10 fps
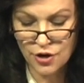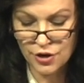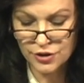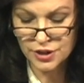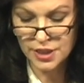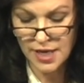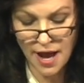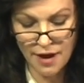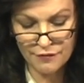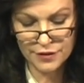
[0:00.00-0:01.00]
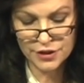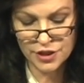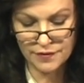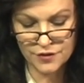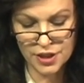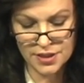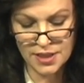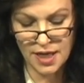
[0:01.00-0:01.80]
earned an average of just